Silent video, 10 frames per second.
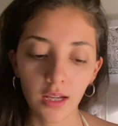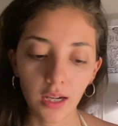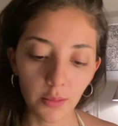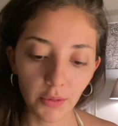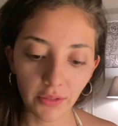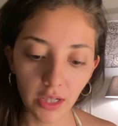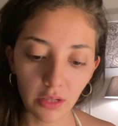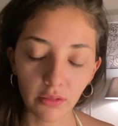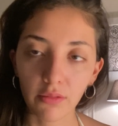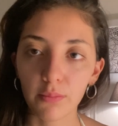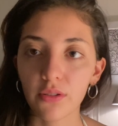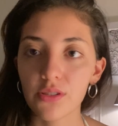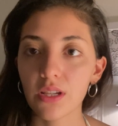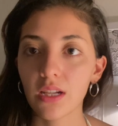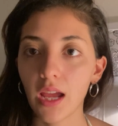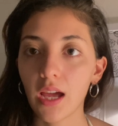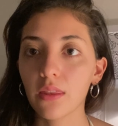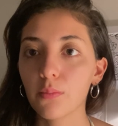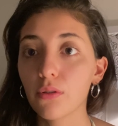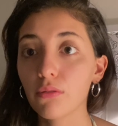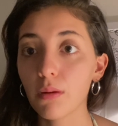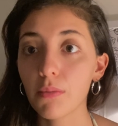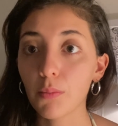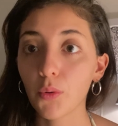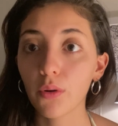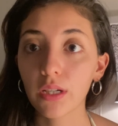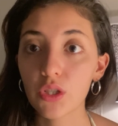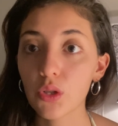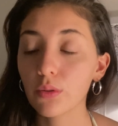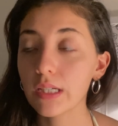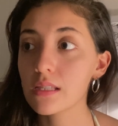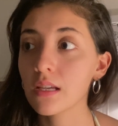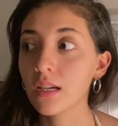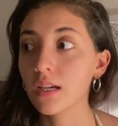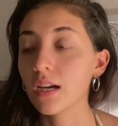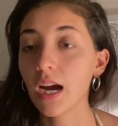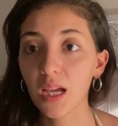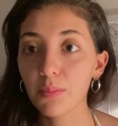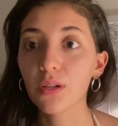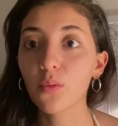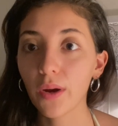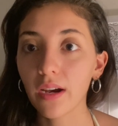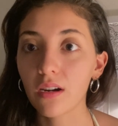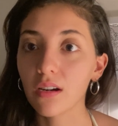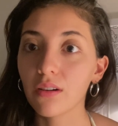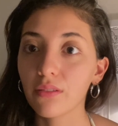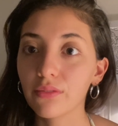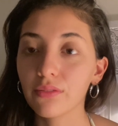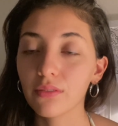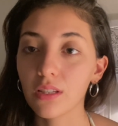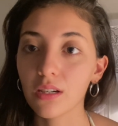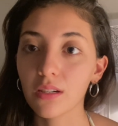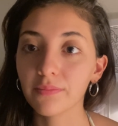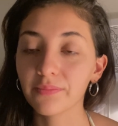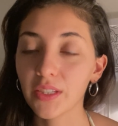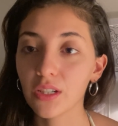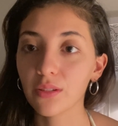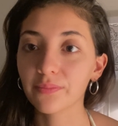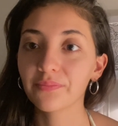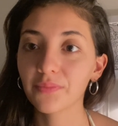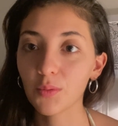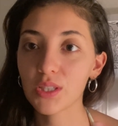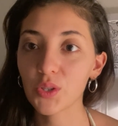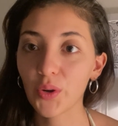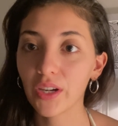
I'm a very careful person, and the program I'm going to is hyper aware of the, what's going